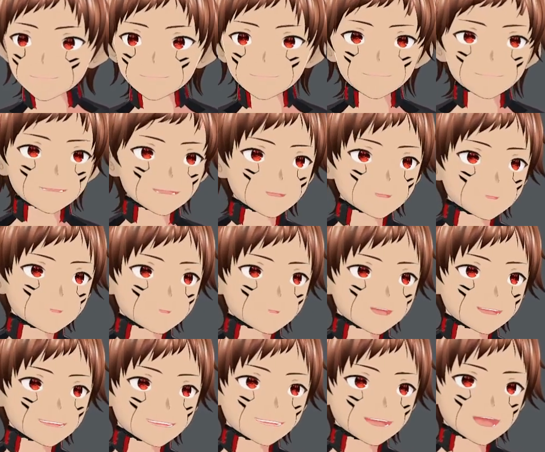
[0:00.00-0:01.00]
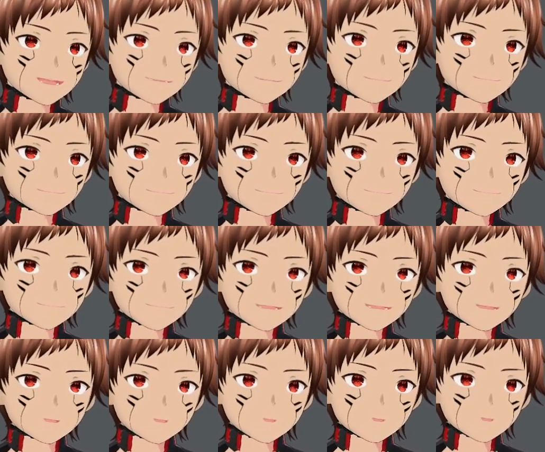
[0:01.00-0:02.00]
you
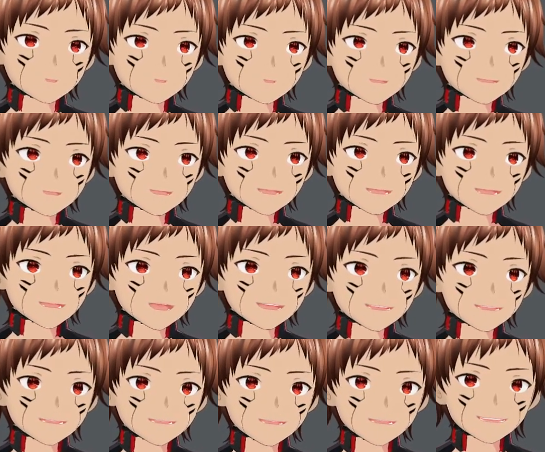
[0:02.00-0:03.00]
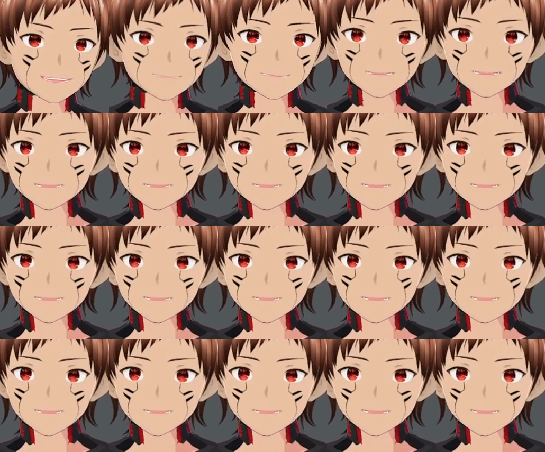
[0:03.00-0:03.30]
do your battle test.